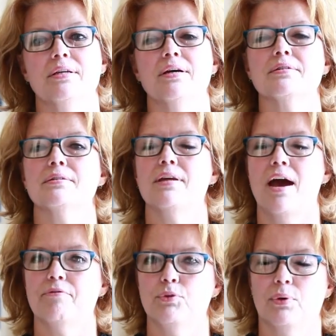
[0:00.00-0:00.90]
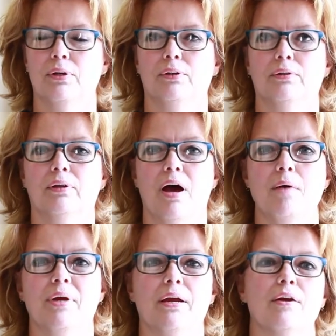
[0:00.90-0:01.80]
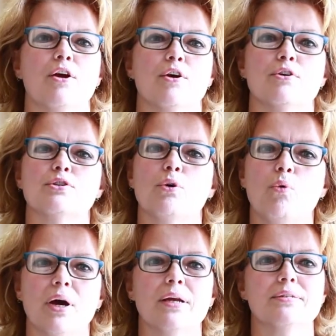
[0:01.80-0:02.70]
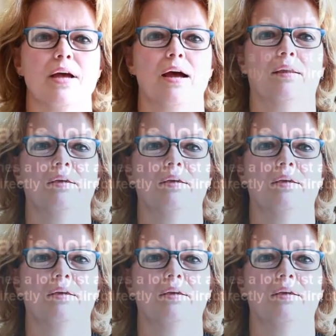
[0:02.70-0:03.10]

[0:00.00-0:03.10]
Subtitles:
doesn't have to include lobbying. So what exactly